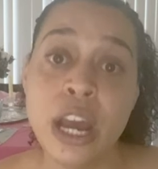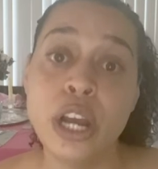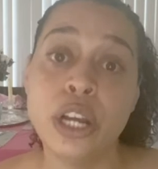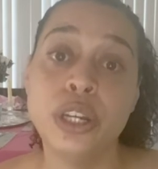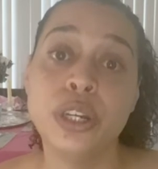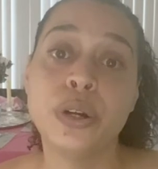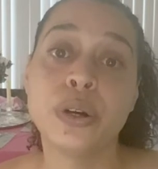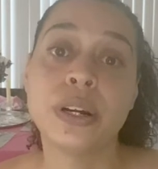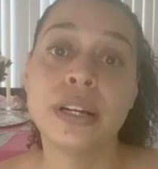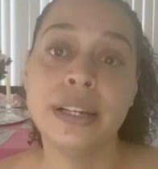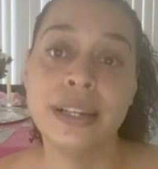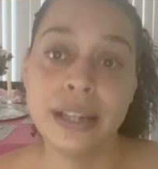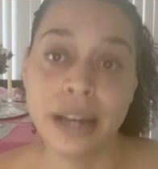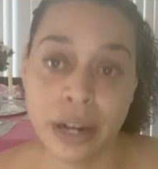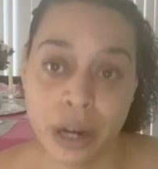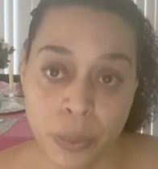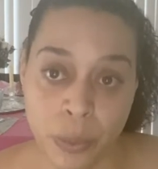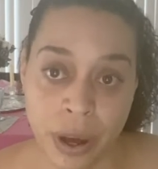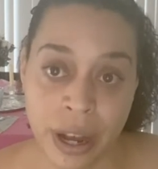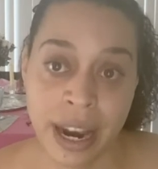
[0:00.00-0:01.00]
You're
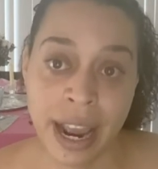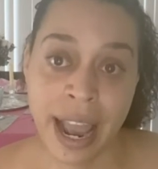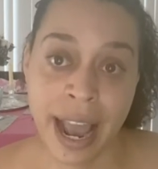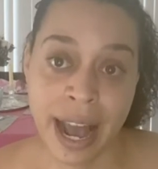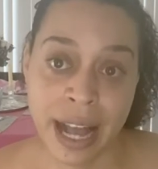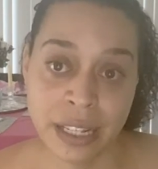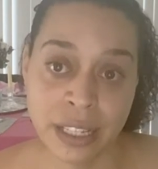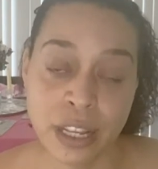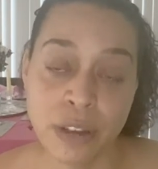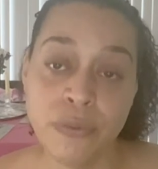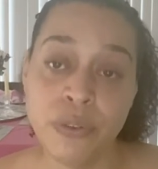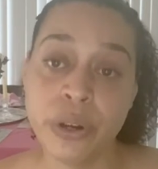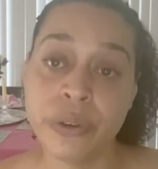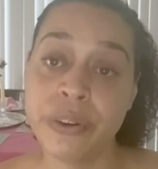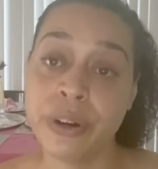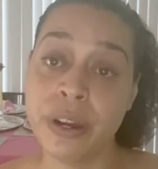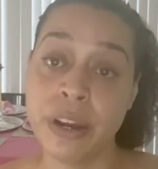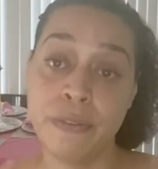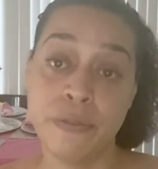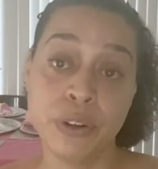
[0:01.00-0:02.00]
gonna wanna ask if
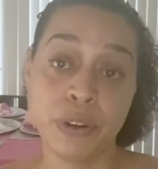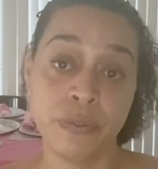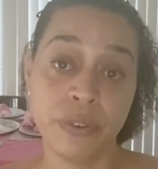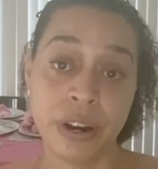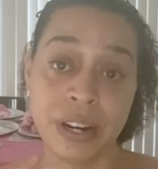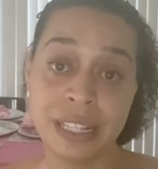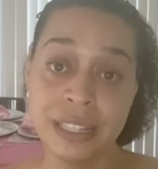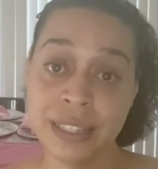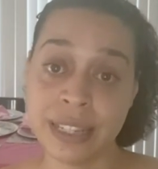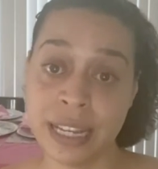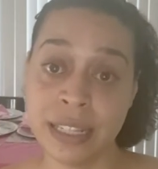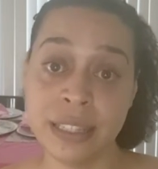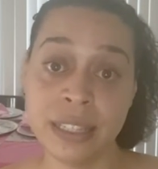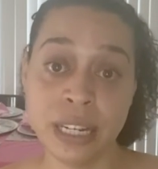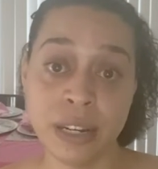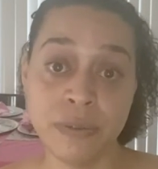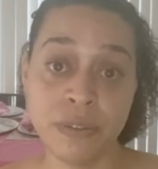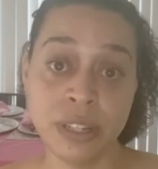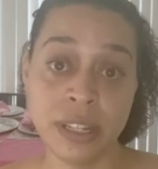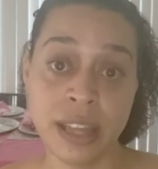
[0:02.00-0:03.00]
you're very
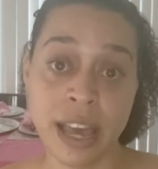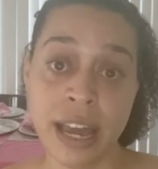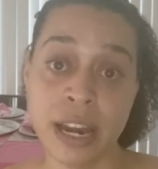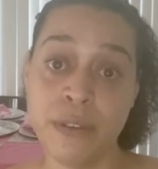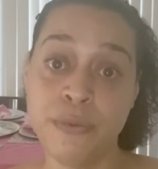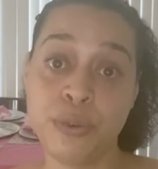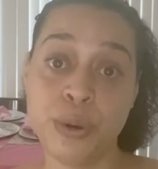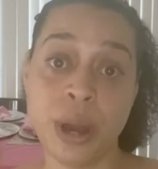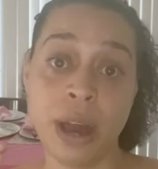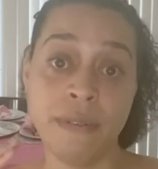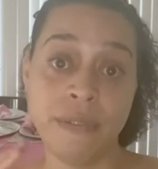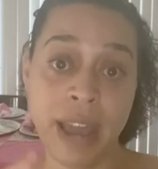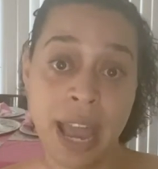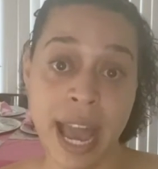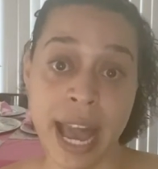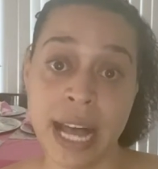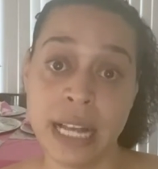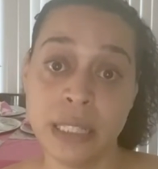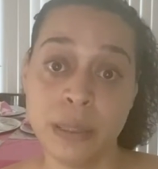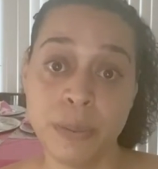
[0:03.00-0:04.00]
sensitive to that, if you have
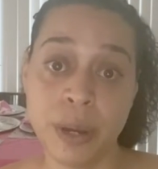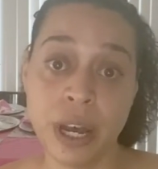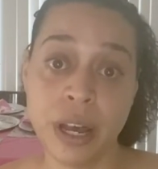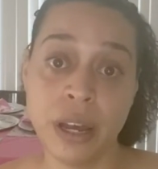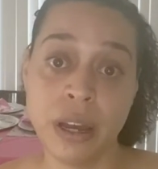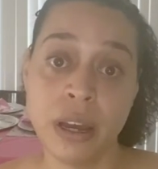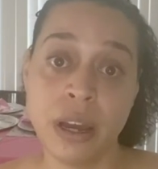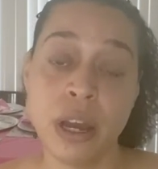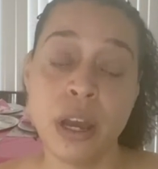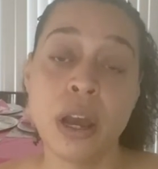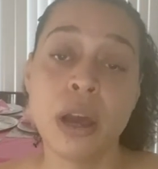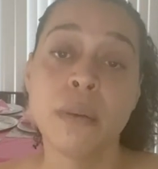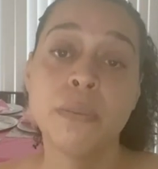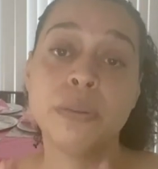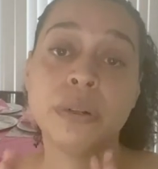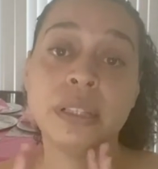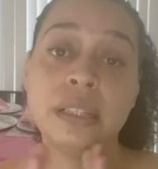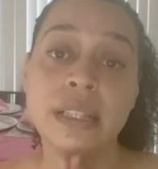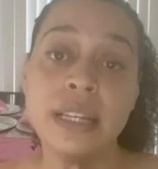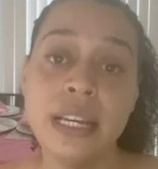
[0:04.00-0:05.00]
asthma,
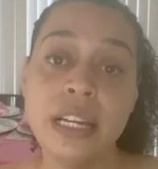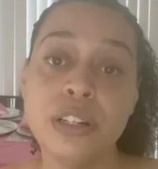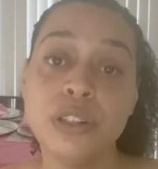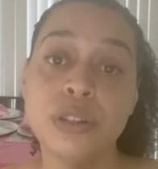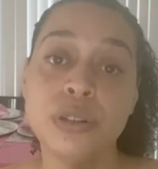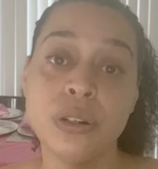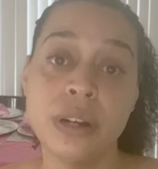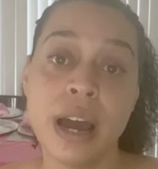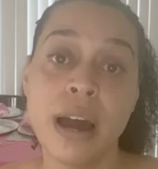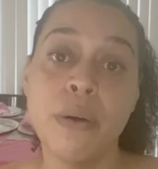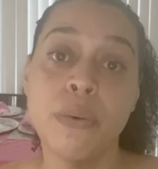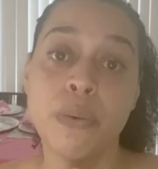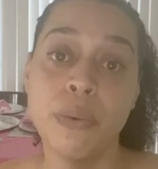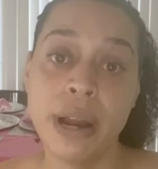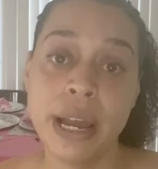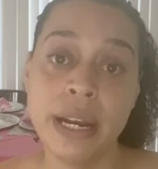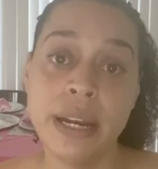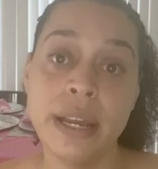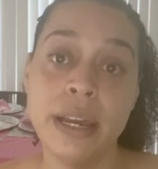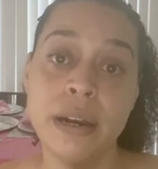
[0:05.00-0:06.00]
please do not
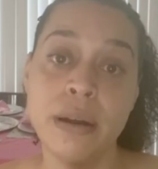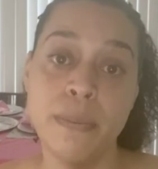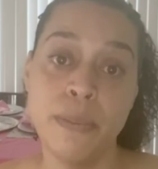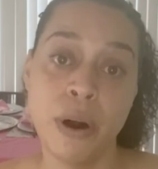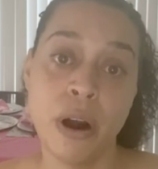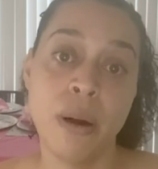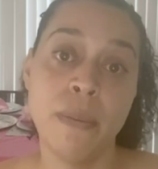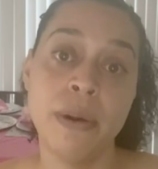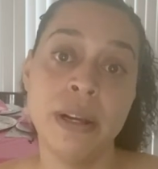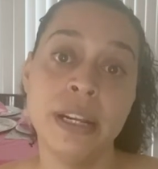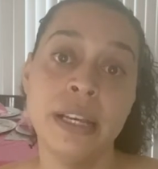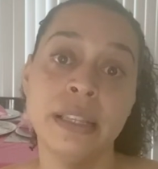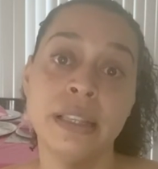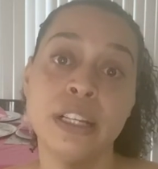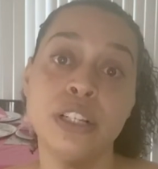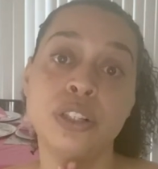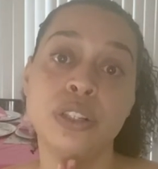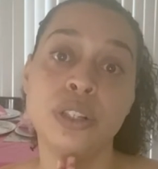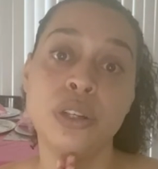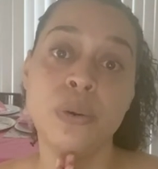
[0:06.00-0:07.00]
rent an apartment
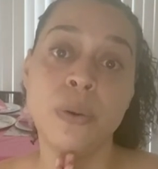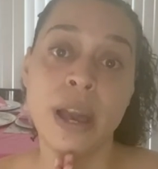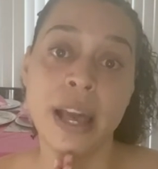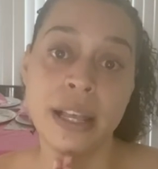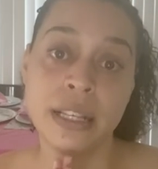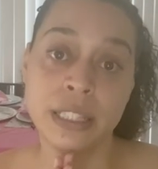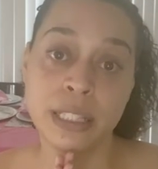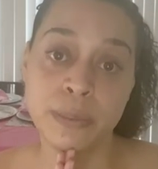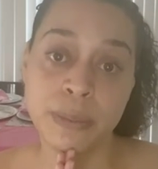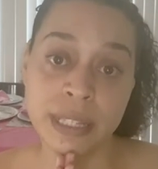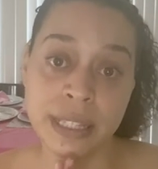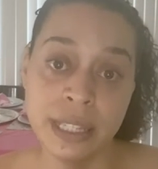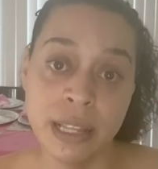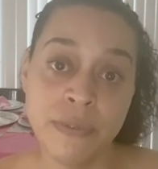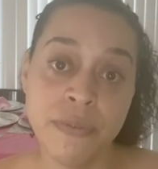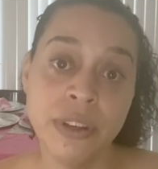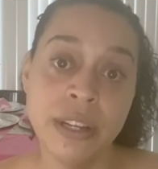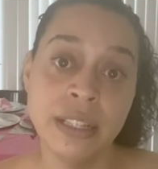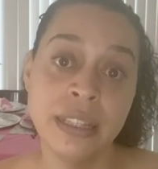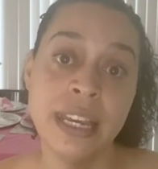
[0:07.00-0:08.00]
unless you
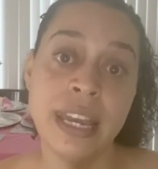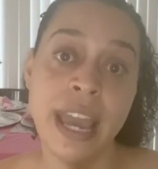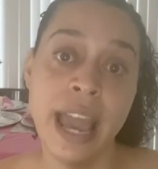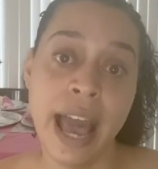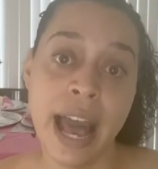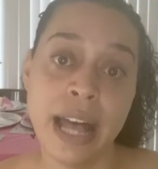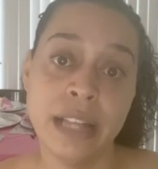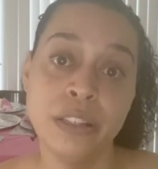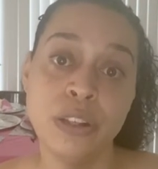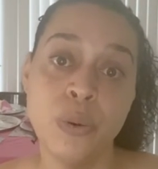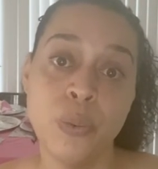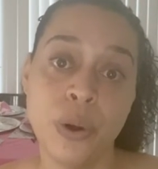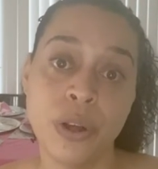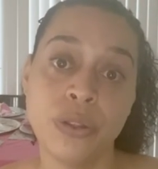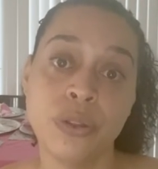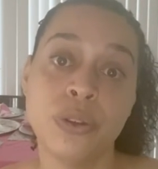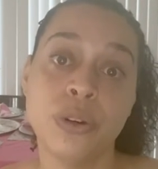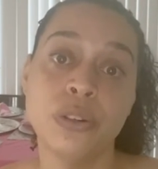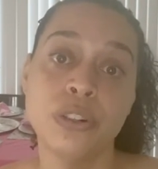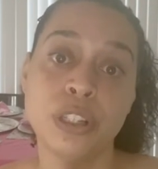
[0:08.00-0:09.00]
specifically ask
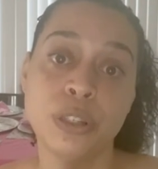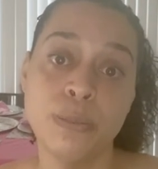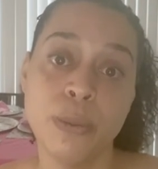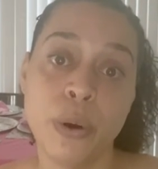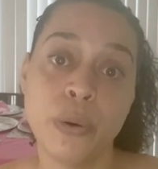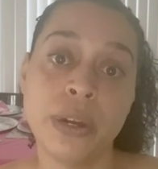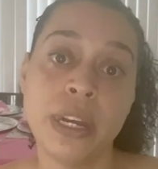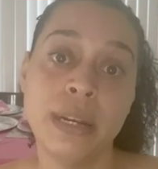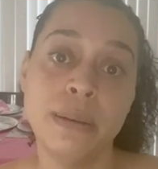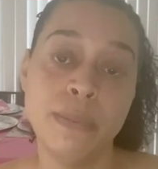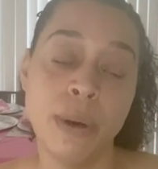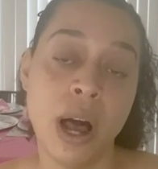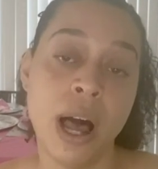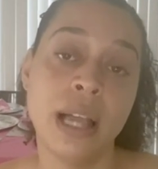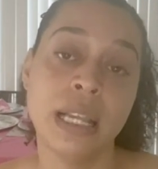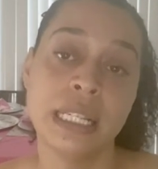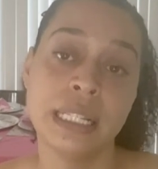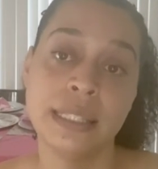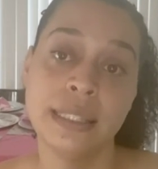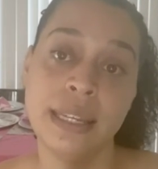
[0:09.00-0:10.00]
what their smoking
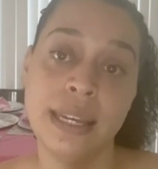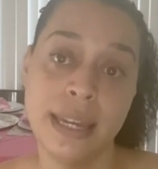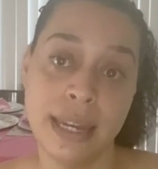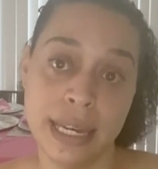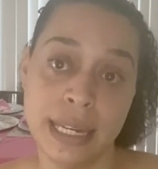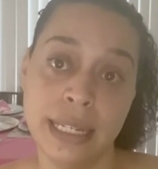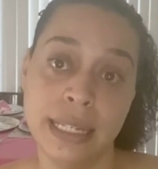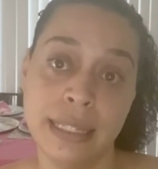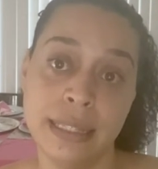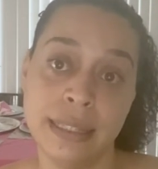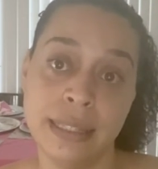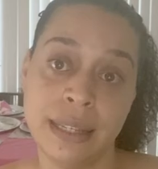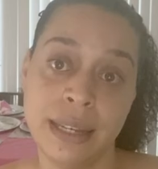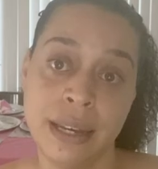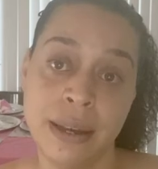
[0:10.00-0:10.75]
policy is.